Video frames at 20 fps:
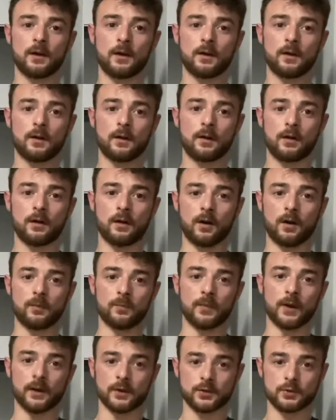in a
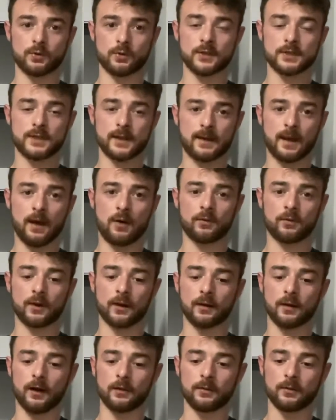trust account, and either
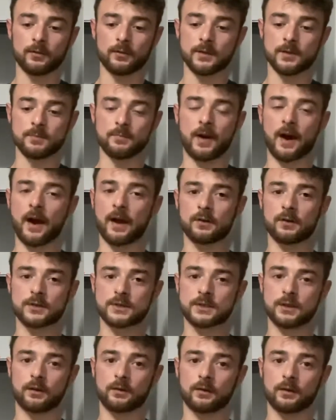the
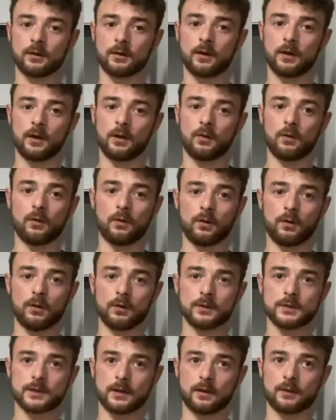seller's
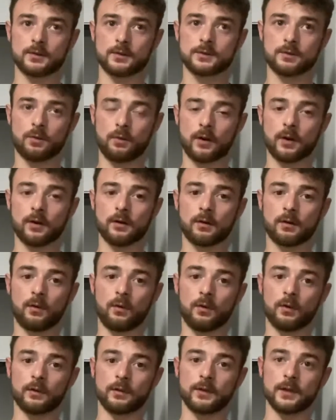lawyer or
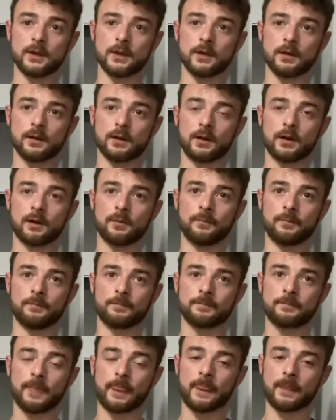the
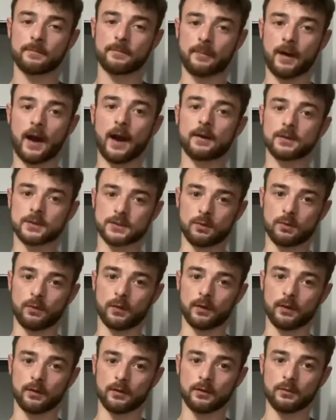buyer's lawyer
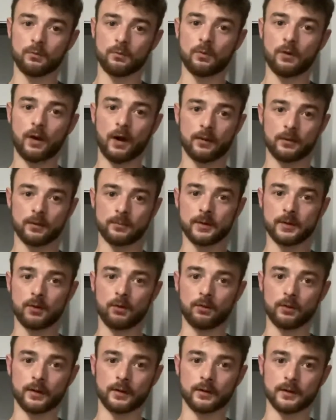will either be holding
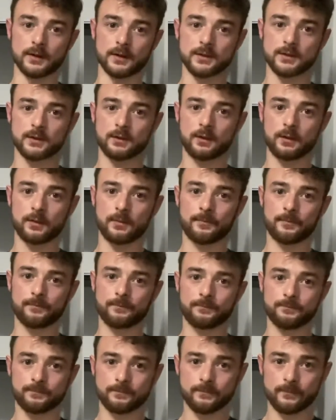this.
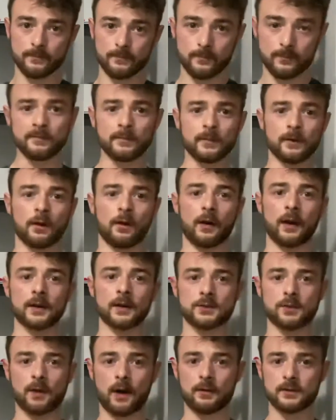All right, so how does
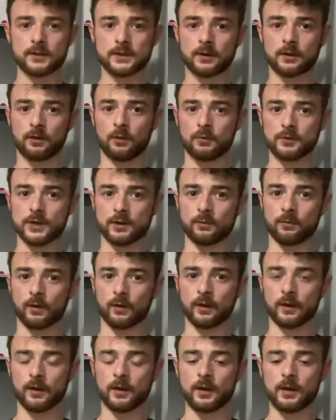closing work?
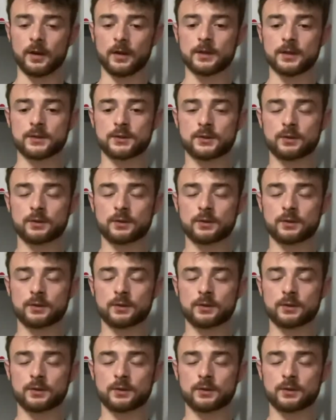So